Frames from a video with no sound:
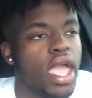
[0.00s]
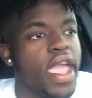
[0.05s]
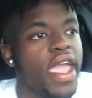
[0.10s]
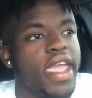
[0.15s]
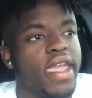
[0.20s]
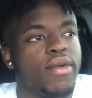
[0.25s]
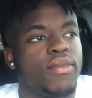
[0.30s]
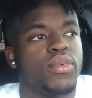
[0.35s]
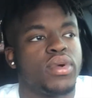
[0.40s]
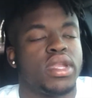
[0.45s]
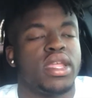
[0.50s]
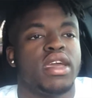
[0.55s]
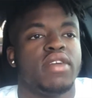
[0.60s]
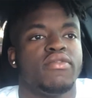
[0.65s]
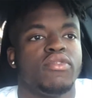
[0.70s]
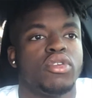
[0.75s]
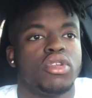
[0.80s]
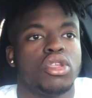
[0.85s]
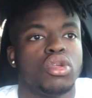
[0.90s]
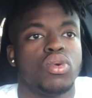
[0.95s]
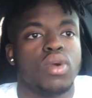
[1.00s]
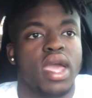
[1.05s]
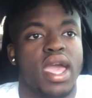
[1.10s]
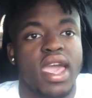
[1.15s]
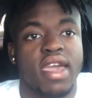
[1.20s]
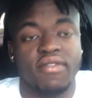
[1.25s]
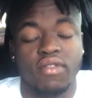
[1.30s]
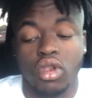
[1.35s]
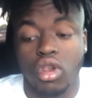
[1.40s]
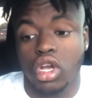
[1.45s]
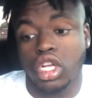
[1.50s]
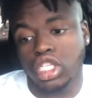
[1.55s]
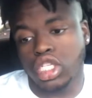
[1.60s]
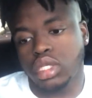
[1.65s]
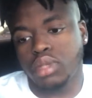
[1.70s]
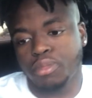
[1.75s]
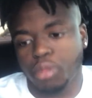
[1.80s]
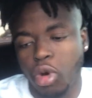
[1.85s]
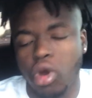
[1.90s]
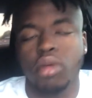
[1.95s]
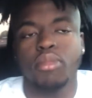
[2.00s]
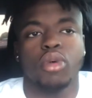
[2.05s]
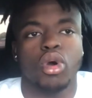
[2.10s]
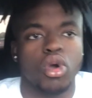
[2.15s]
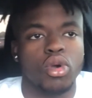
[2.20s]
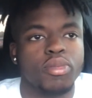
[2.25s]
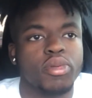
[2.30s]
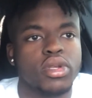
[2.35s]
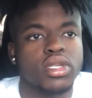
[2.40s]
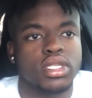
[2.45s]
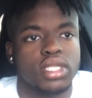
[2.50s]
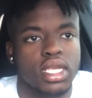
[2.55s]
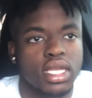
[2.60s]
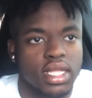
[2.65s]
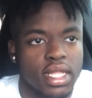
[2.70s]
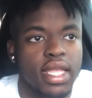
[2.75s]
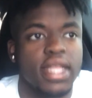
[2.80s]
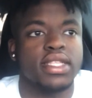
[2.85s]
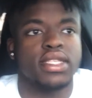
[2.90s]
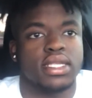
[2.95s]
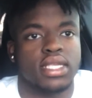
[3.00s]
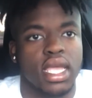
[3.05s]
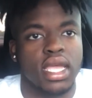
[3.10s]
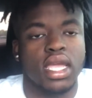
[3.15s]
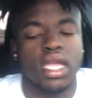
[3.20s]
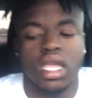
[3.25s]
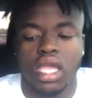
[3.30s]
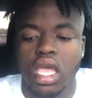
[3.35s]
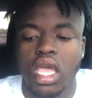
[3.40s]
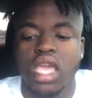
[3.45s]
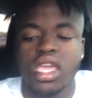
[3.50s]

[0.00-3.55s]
and whenever you have it on sport mode, let's say